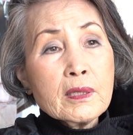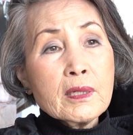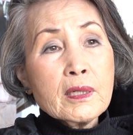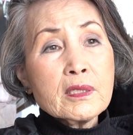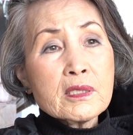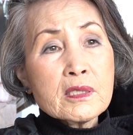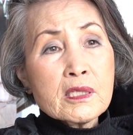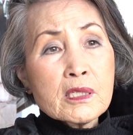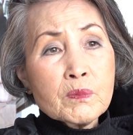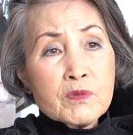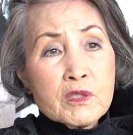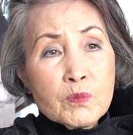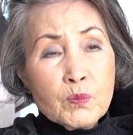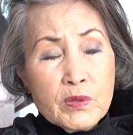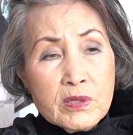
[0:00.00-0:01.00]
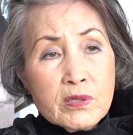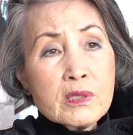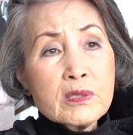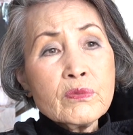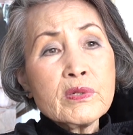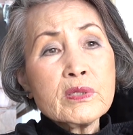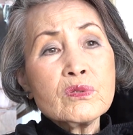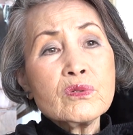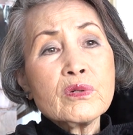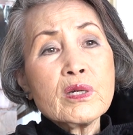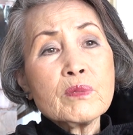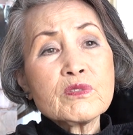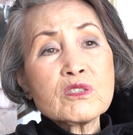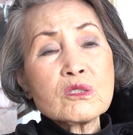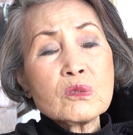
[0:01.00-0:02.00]
and especially when you
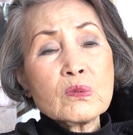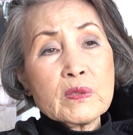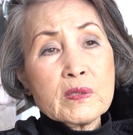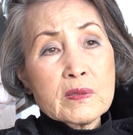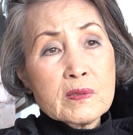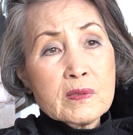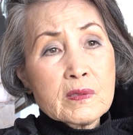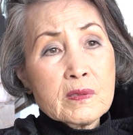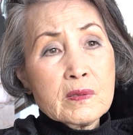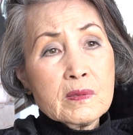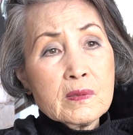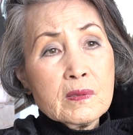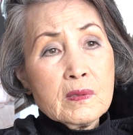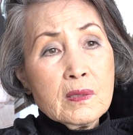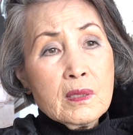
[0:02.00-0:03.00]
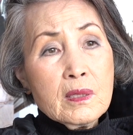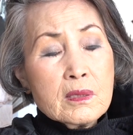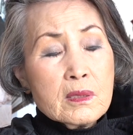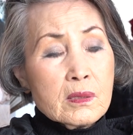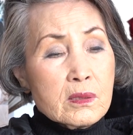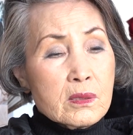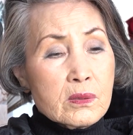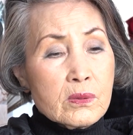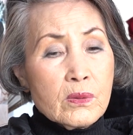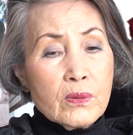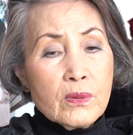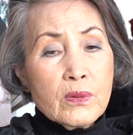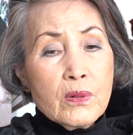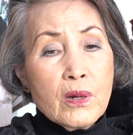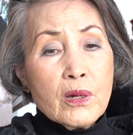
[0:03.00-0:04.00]
have stress.
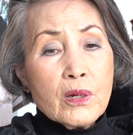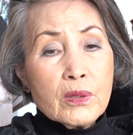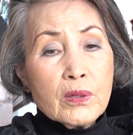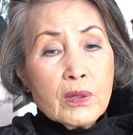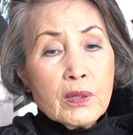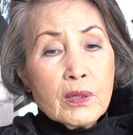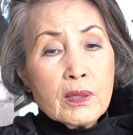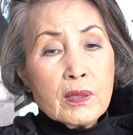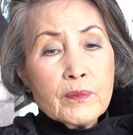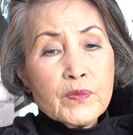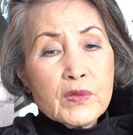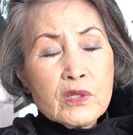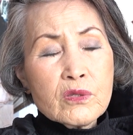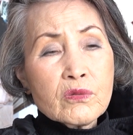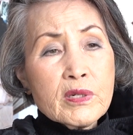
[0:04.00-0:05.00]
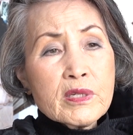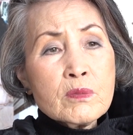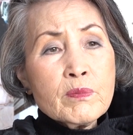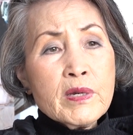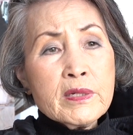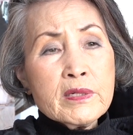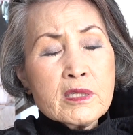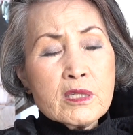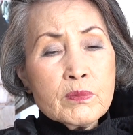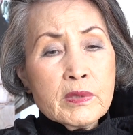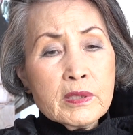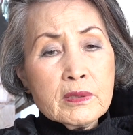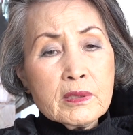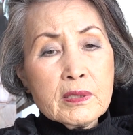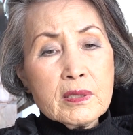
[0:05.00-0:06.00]
So stress
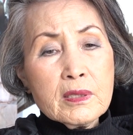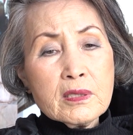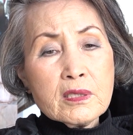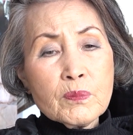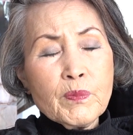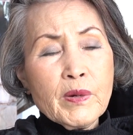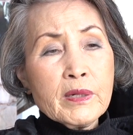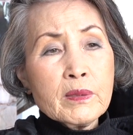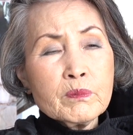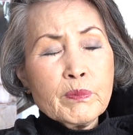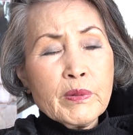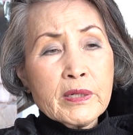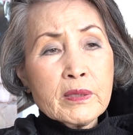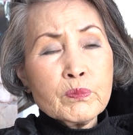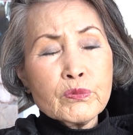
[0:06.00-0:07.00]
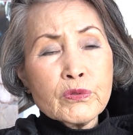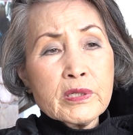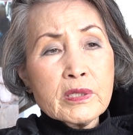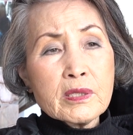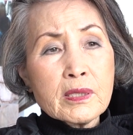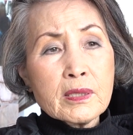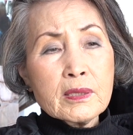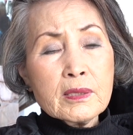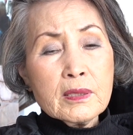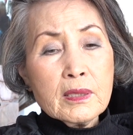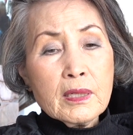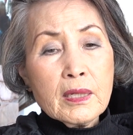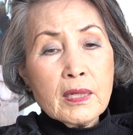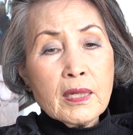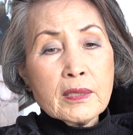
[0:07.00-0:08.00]
management is by breathing,
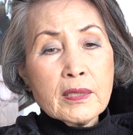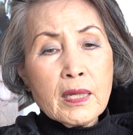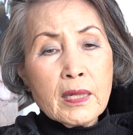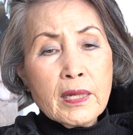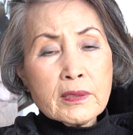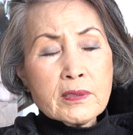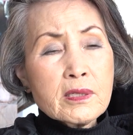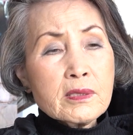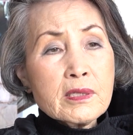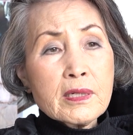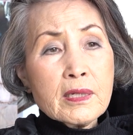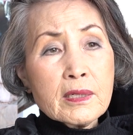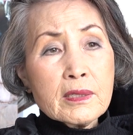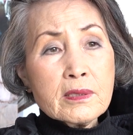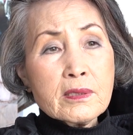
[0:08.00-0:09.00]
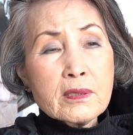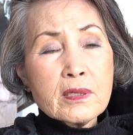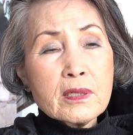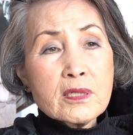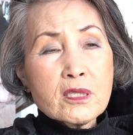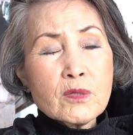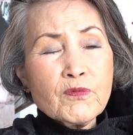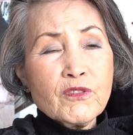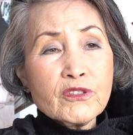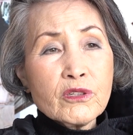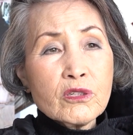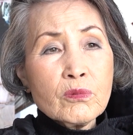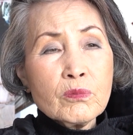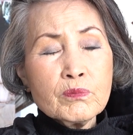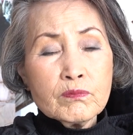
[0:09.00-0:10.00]
and the exercise is for
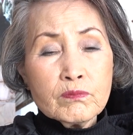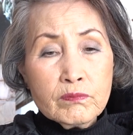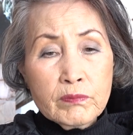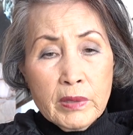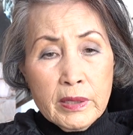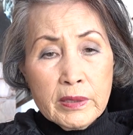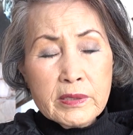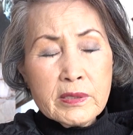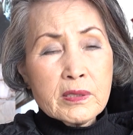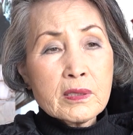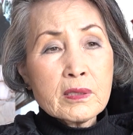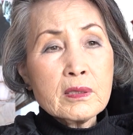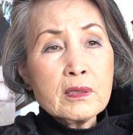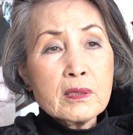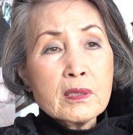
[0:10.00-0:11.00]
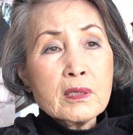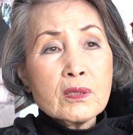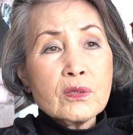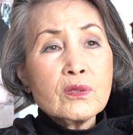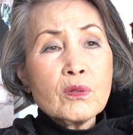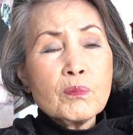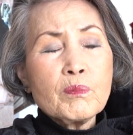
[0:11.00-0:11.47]
managing your